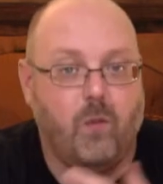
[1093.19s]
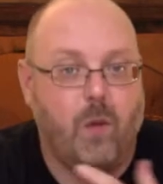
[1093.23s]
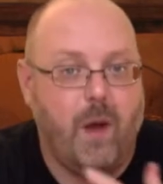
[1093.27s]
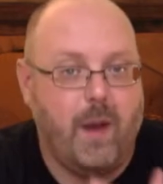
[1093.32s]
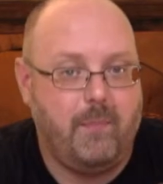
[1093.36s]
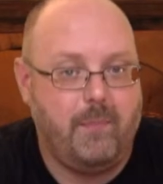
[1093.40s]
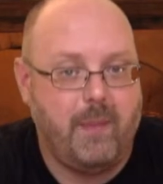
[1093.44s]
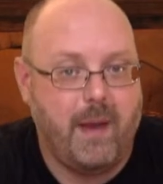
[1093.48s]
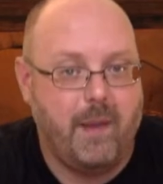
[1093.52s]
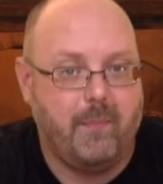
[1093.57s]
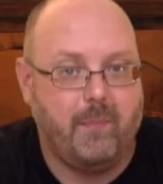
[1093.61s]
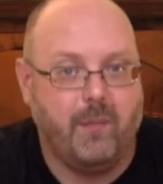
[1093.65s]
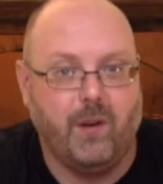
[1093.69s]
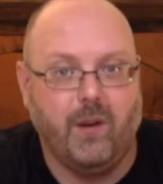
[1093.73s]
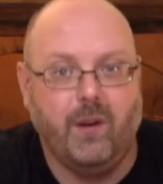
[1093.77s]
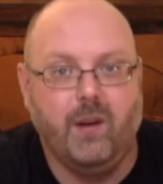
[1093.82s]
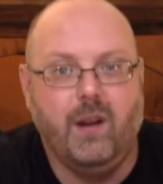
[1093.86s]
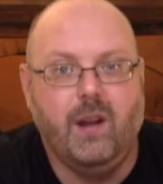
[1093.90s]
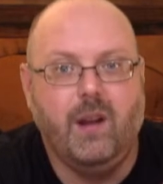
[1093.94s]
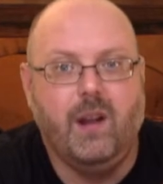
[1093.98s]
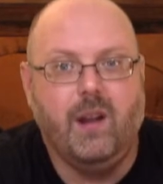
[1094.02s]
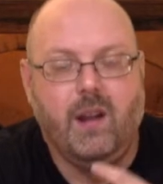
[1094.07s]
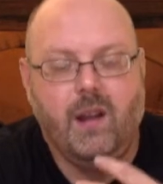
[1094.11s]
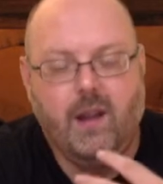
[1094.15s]
White
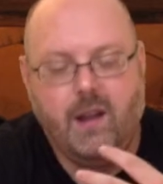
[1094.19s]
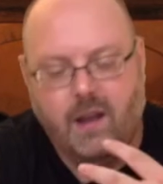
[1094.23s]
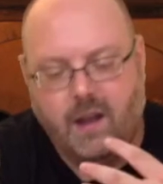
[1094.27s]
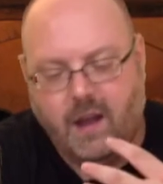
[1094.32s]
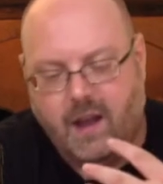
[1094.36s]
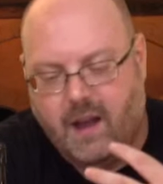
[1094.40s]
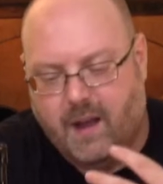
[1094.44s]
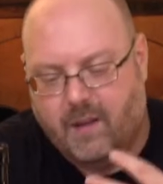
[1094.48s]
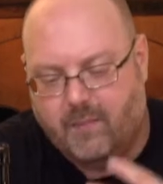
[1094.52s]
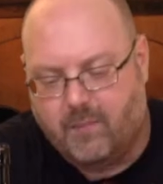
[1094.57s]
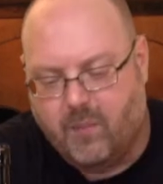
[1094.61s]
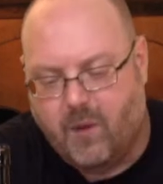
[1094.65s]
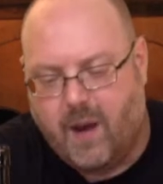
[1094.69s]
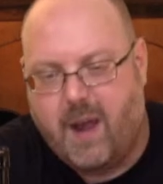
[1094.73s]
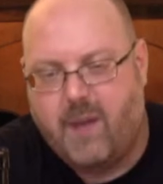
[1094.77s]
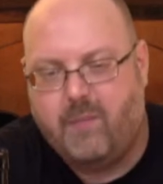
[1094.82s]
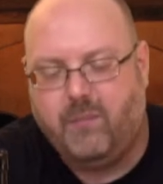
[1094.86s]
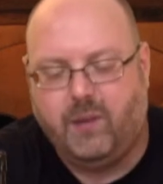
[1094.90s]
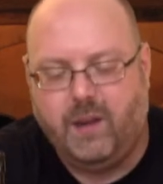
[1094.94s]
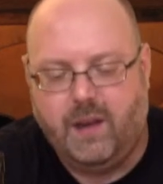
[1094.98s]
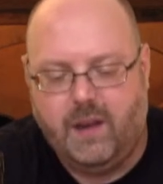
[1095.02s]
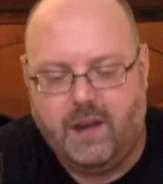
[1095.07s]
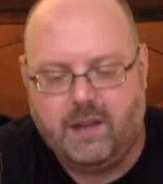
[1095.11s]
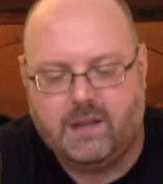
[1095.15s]
pepper, um,
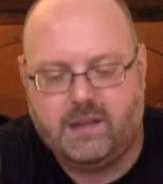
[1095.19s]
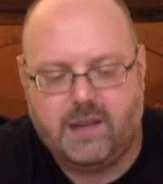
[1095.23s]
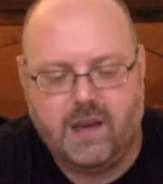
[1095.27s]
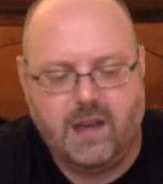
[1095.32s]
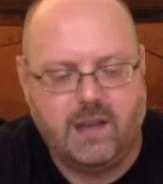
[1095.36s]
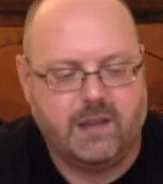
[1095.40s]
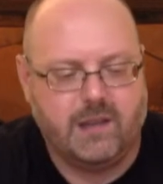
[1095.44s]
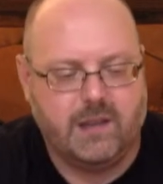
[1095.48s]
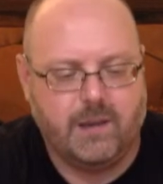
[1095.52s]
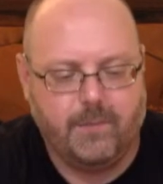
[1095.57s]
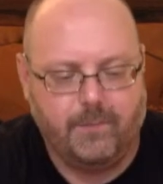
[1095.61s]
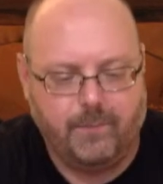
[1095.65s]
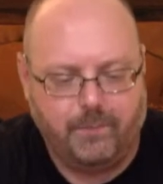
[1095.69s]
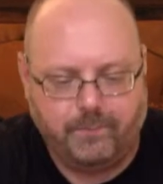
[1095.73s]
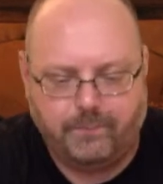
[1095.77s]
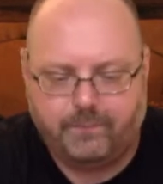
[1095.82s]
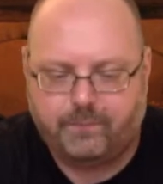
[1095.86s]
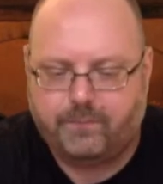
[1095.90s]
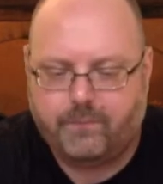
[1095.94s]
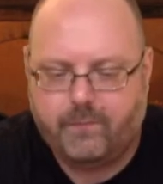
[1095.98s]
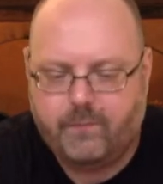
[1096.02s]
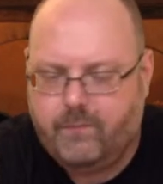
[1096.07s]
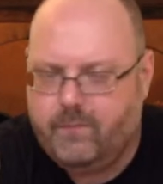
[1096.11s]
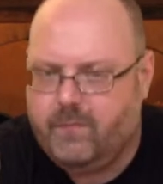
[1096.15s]
brambly. It's it's
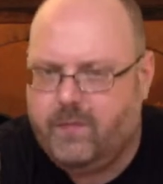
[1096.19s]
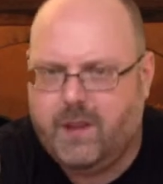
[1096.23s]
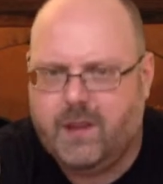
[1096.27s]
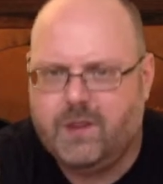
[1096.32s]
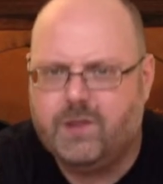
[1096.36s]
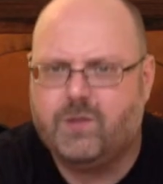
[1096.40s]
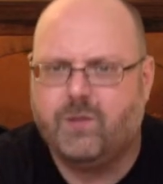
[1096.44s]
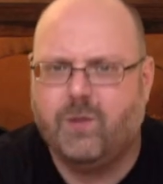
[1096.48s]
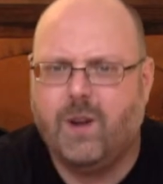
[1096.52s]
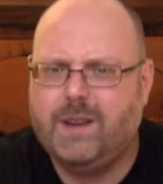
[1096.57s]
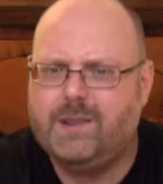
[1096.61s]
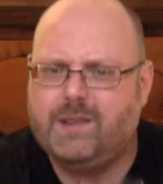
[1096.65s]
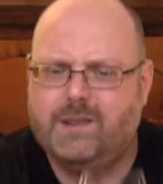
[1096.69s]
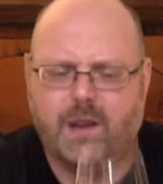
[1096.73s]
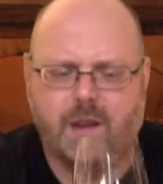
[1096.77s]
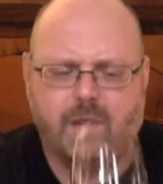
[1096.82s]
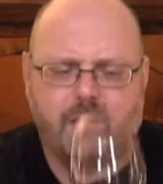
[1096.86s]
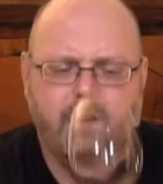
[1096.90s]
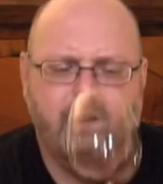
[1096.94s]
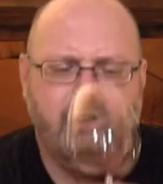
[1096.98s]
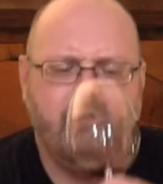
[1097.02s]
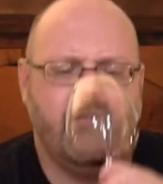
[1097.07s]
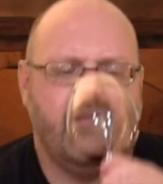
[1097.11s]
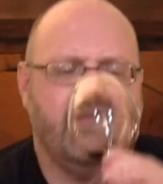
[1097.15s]
it's
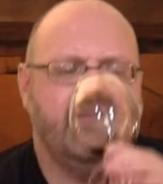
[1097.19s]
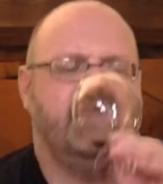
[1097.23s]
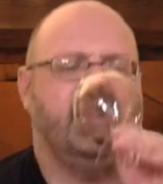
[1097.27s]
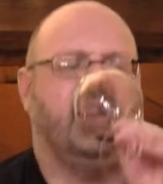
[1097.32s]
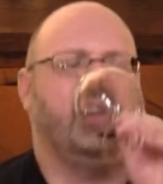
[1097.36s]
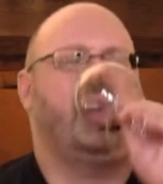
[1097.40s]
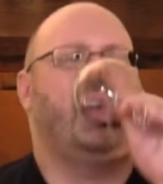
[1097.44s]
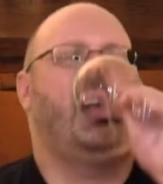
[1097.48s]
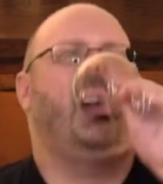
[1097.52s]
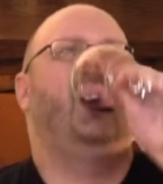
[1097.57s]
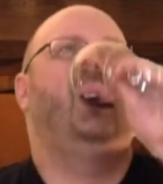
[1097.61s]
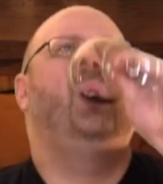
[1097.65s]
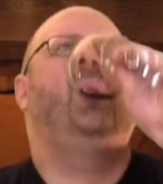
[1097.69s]
rustic, very rustic.